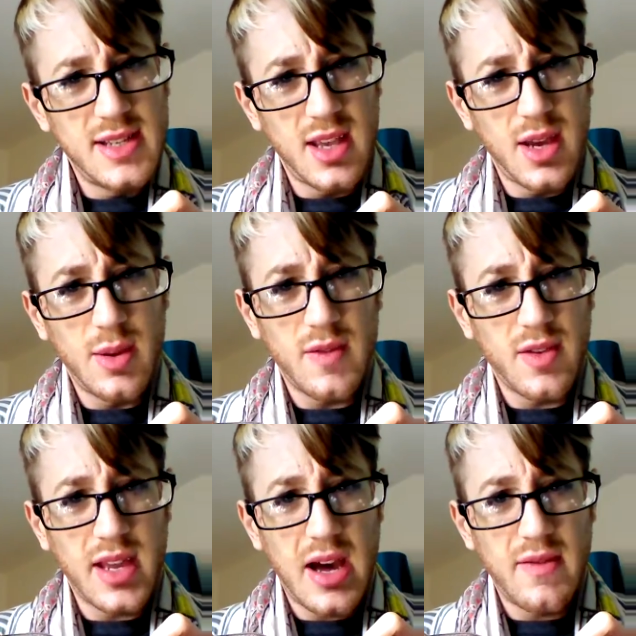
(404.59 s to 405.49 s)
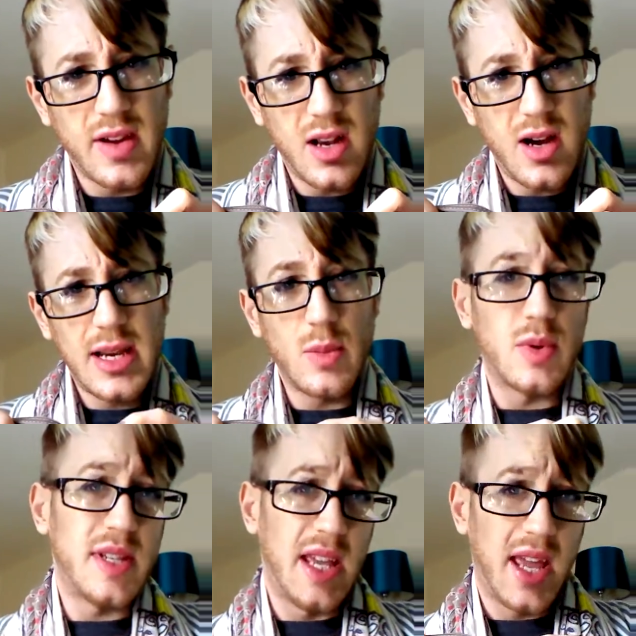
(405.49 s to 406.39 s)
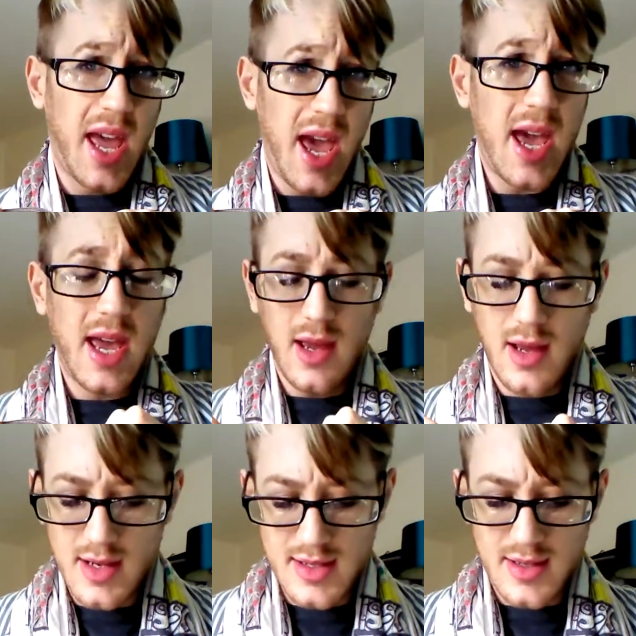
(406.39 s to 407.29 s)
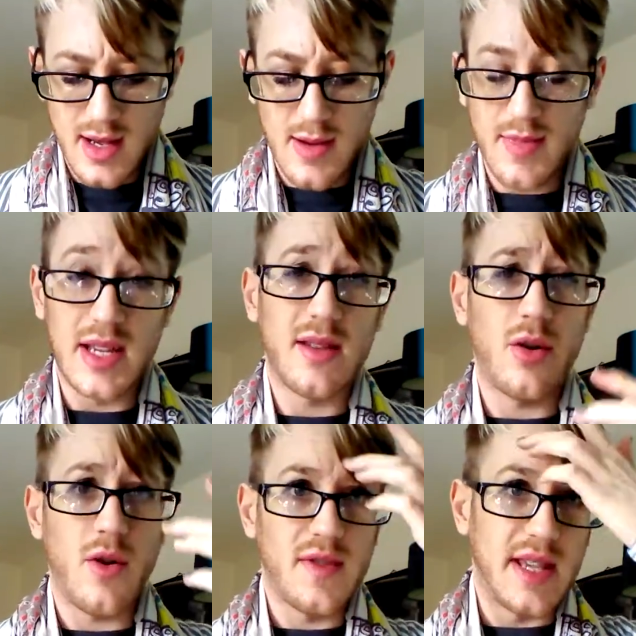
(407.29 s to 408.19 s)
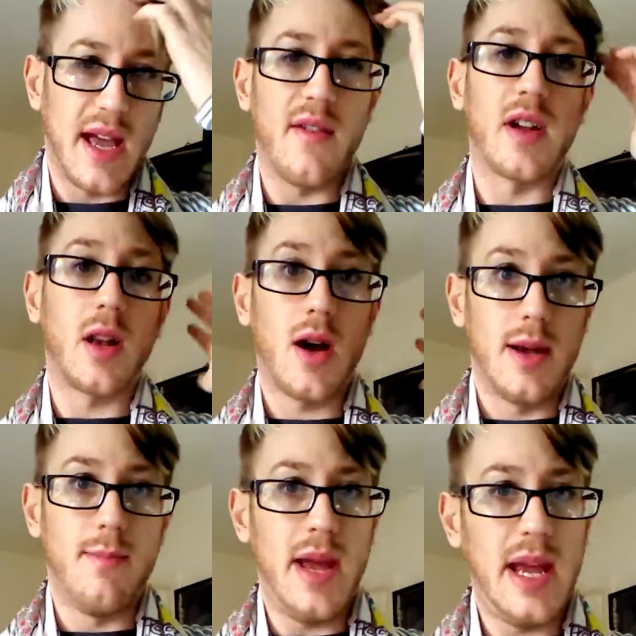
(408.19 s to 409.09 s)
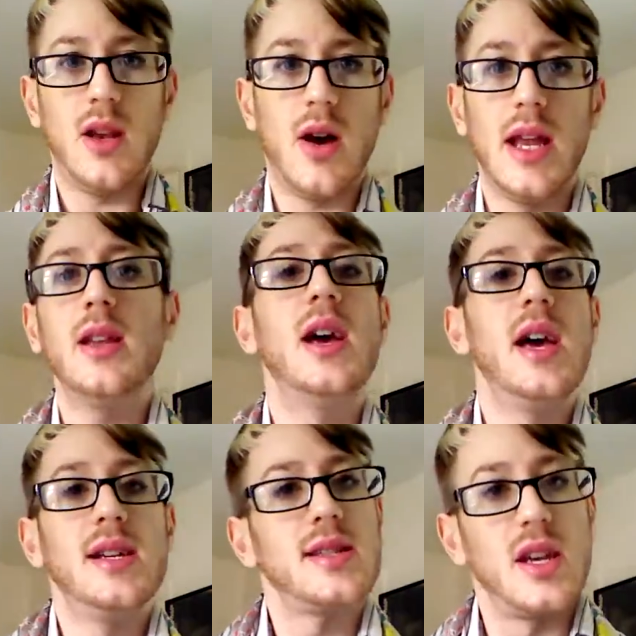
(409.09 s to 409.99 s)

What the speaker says: So we've got the Calvin Klein, or CK, because it's not obviously Calvin Klein main line, it's their